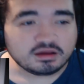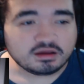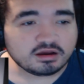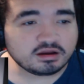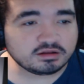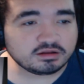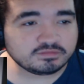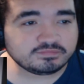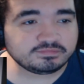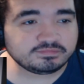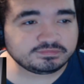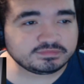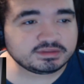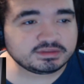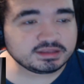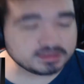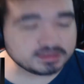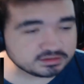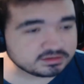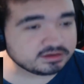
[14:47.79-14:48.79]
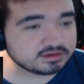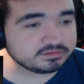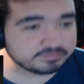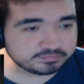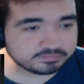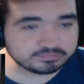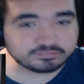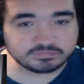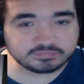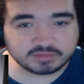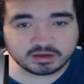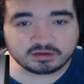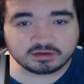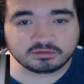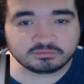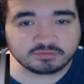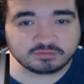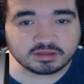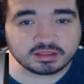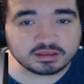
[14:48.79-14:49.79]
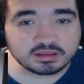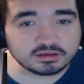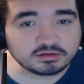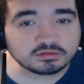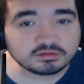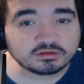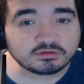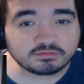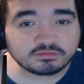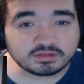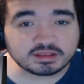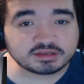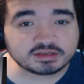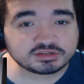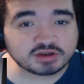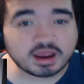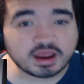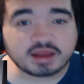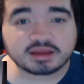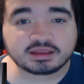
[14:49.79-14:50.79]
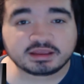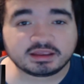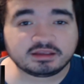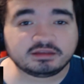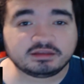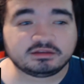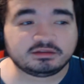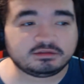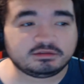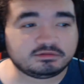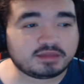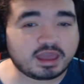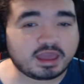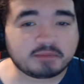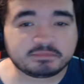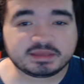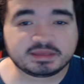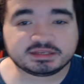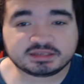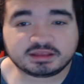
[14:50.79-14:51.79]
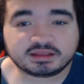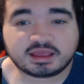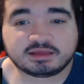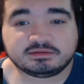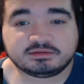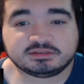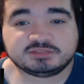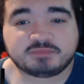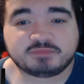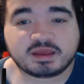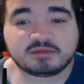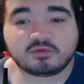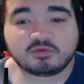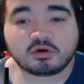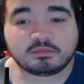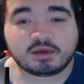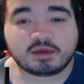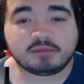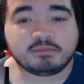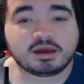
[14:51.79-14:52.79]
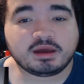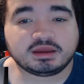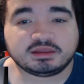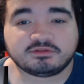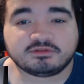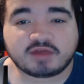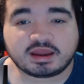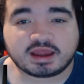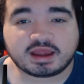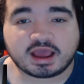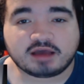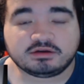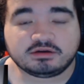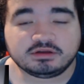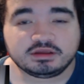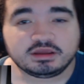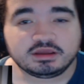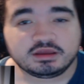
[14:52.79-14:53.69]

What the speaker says: they're really trying to get me to like spend all my money right now.